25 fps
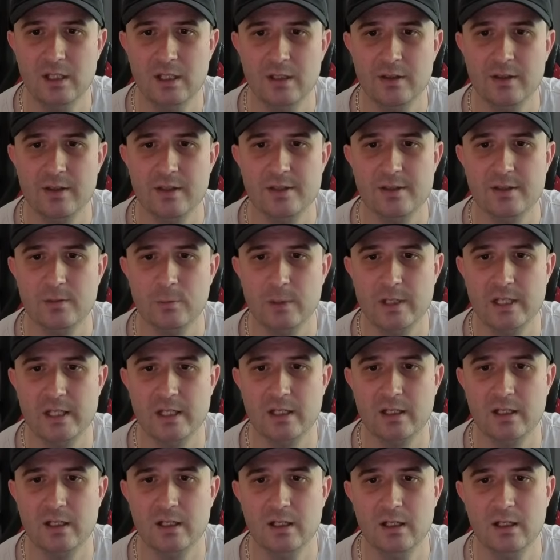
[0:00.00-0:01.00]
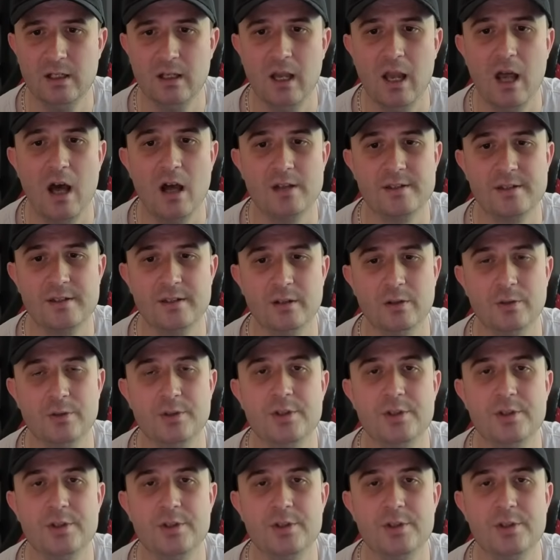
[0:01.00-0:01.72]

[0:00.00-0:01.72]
This week, last sold